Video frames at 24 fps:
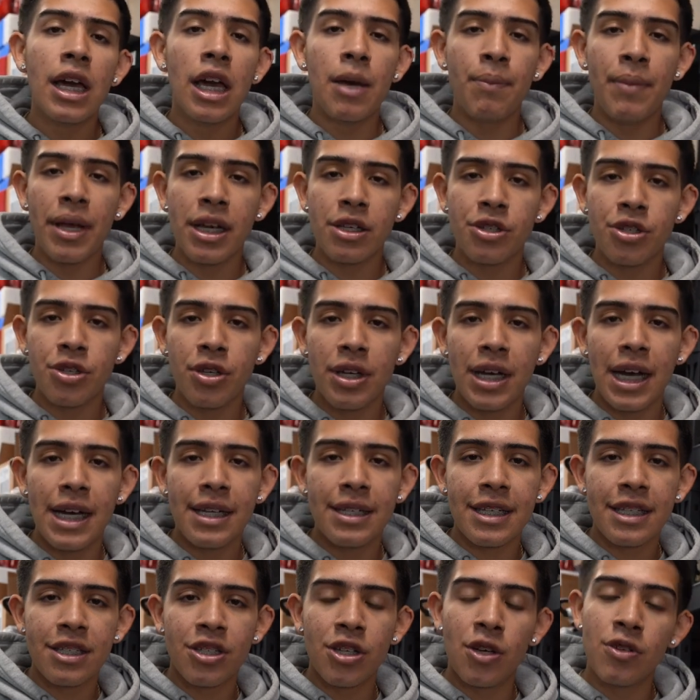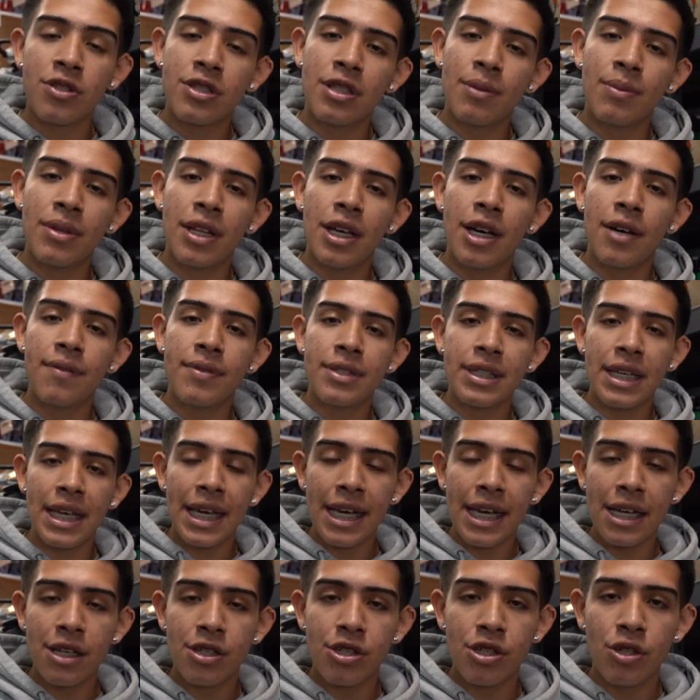and make sure you guys show some love to
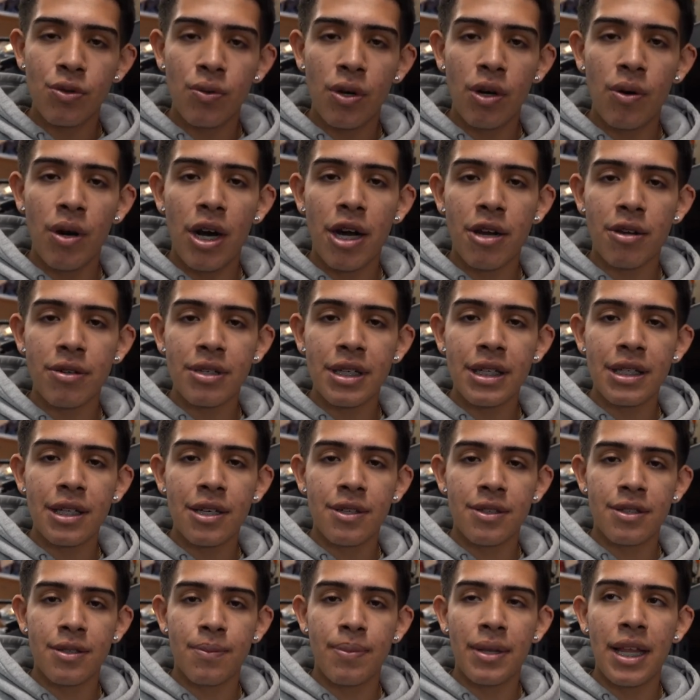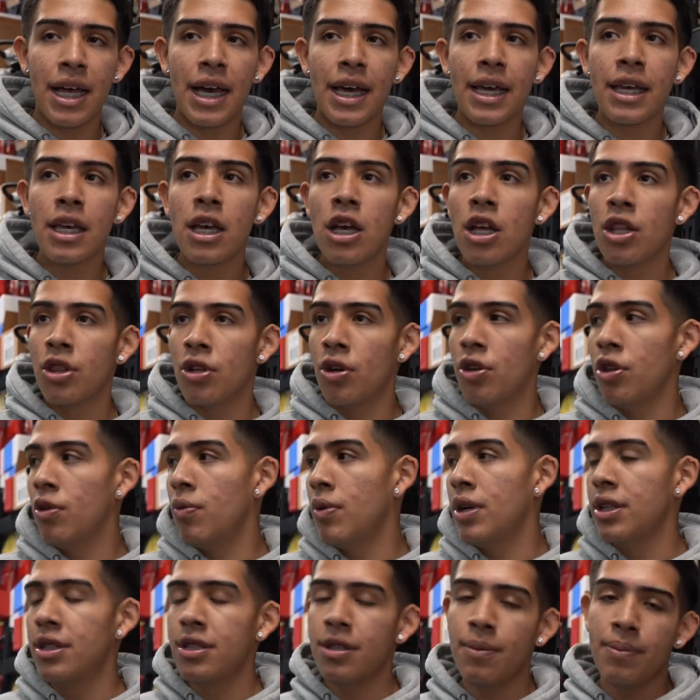H2O Auto Detail Supply. They're the
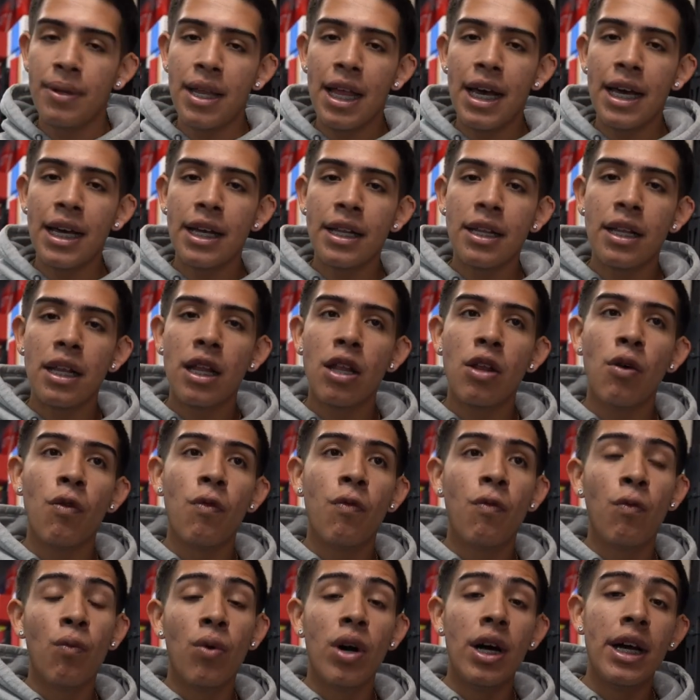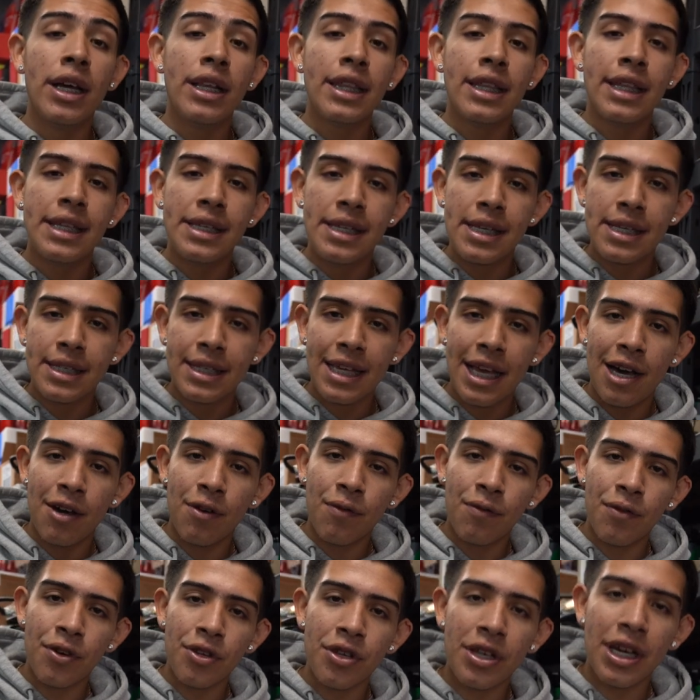ones supplying the
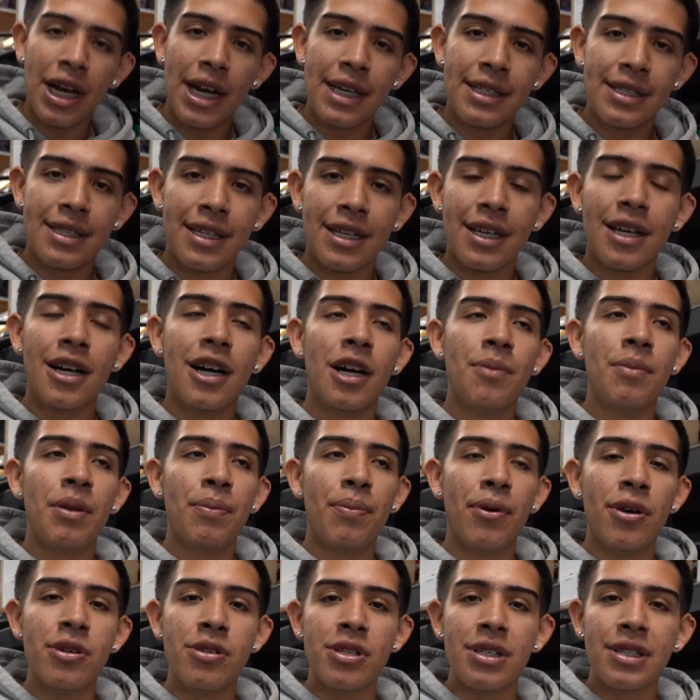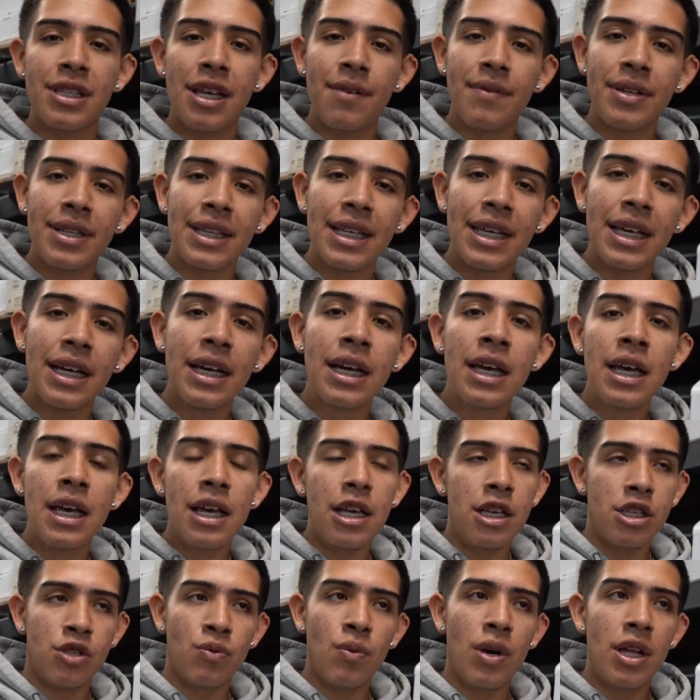discount for you guys to come and purchase everything,
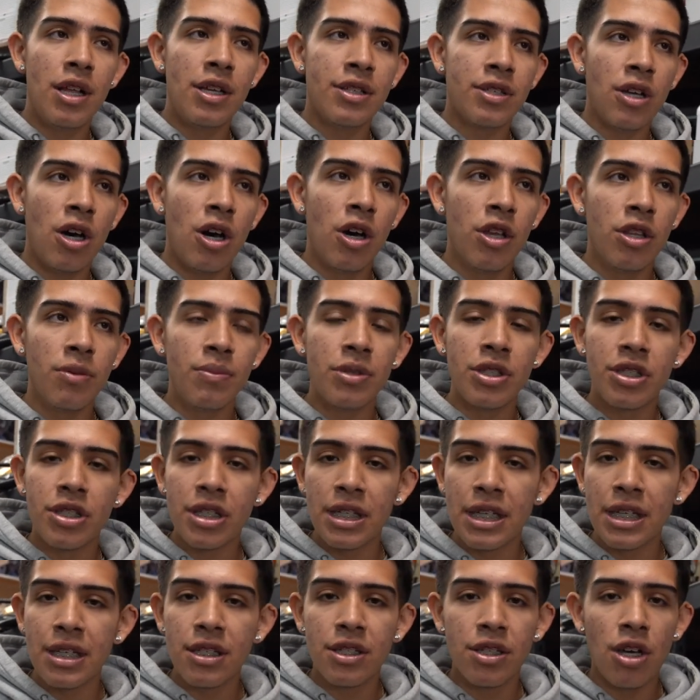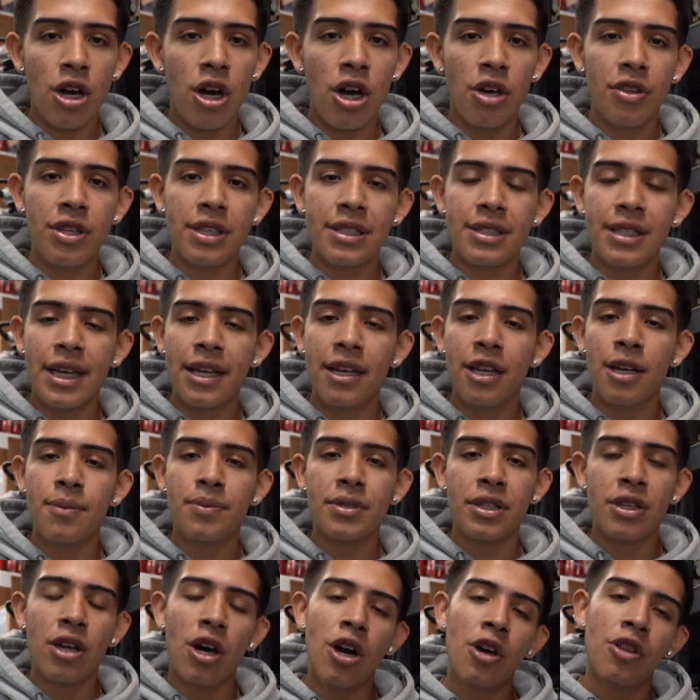as well as all the machines, all the setups,
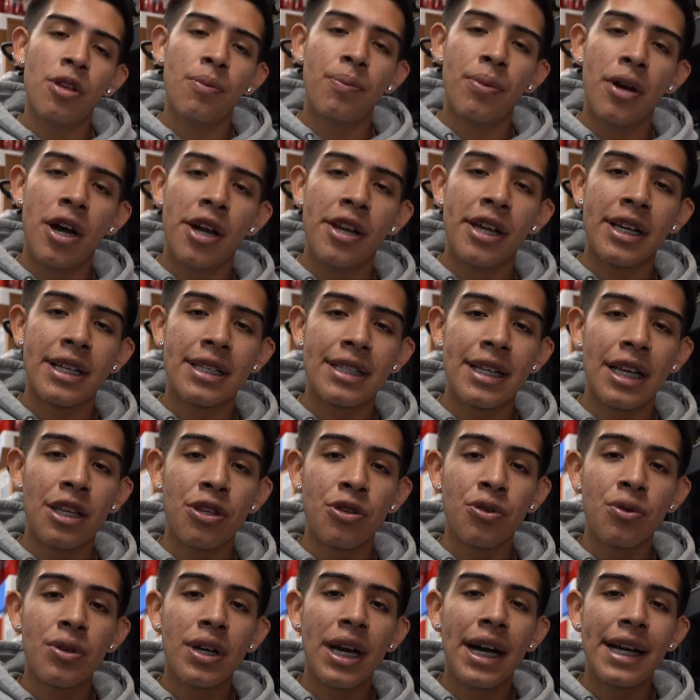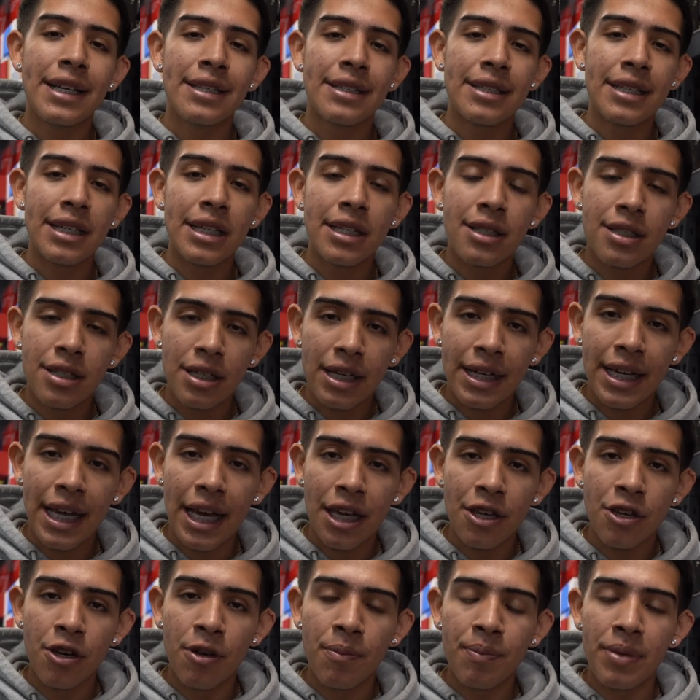and all the products that you guys need to get
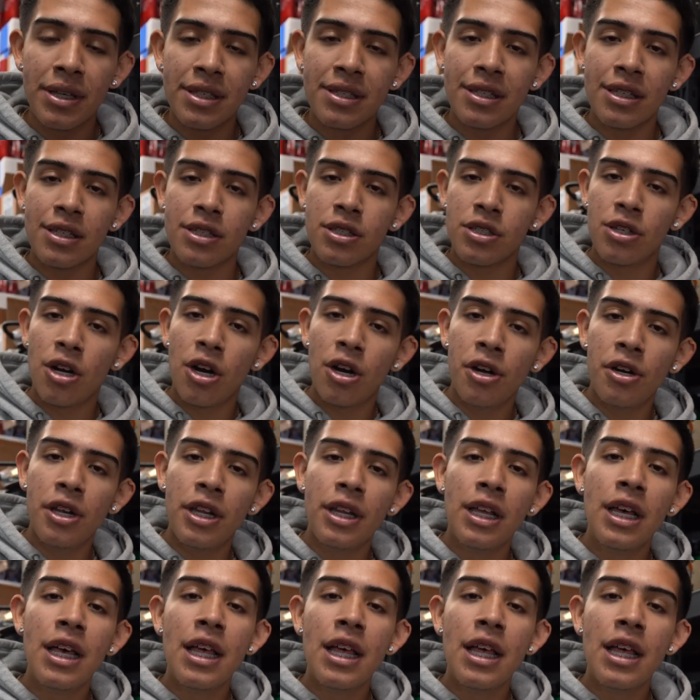your business started,